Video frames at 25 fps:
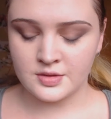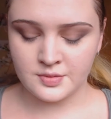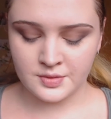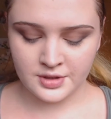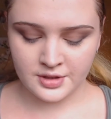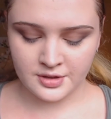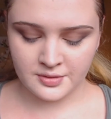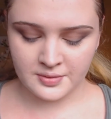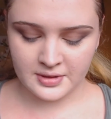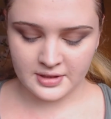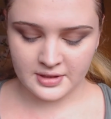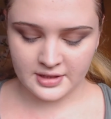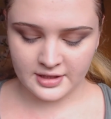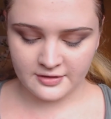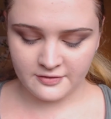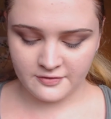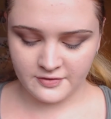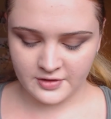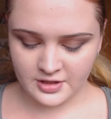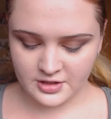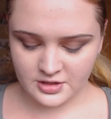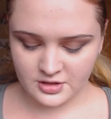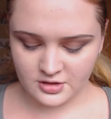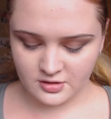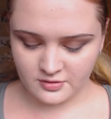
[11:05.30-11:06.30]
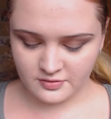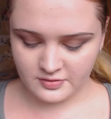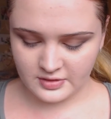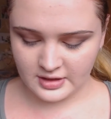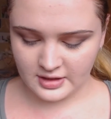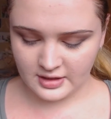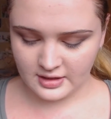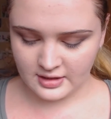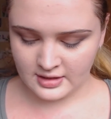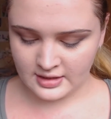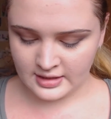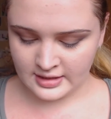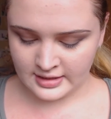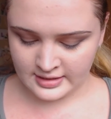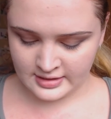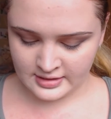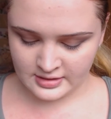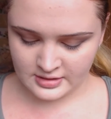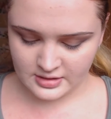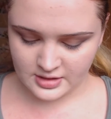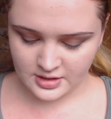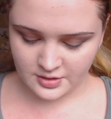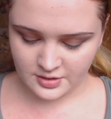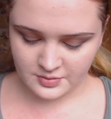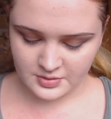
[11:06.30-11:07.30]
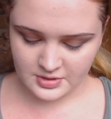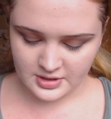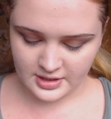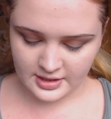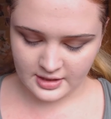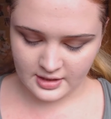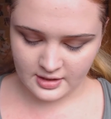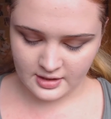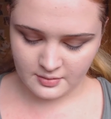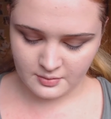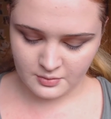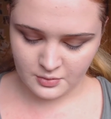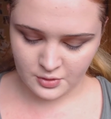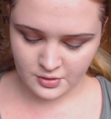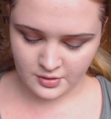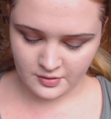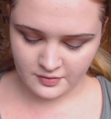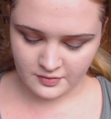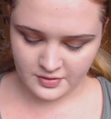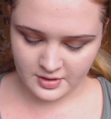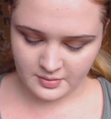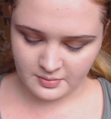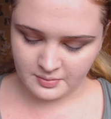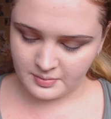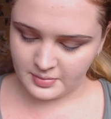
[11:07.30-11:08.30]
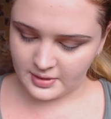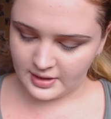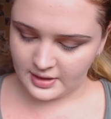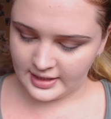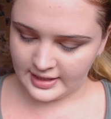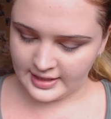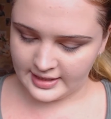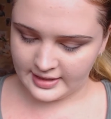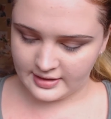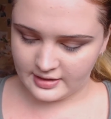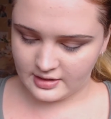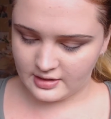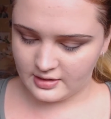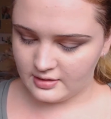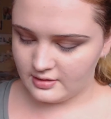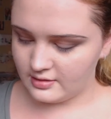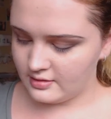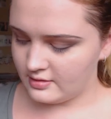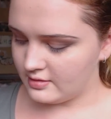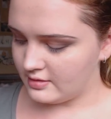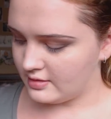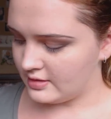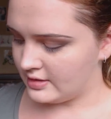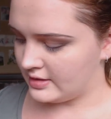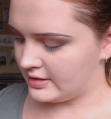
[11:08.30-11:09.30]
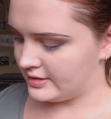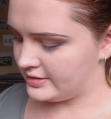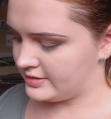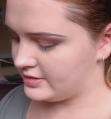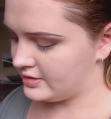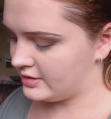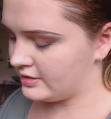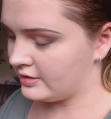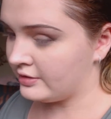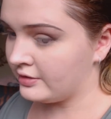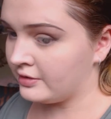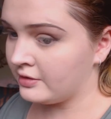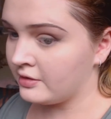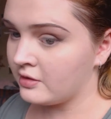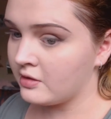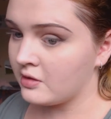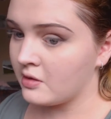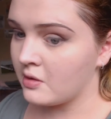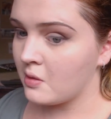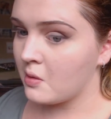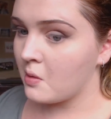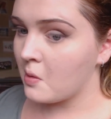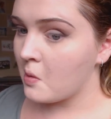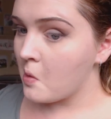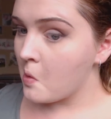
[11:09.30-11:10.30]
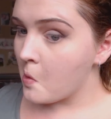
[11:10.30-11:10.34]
I just want to quickly finish off the eyes, so I'm taking more of the black eyeshadow